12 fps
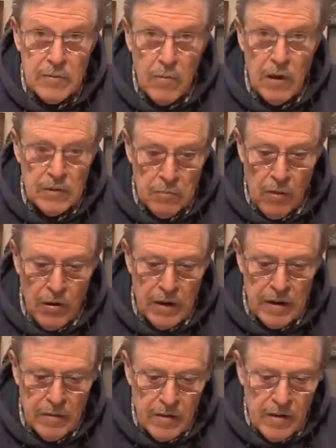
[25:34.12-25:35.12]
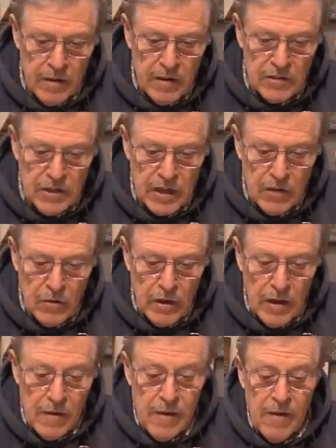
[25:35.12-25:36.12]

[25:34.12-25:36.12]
That's my uh, take on it.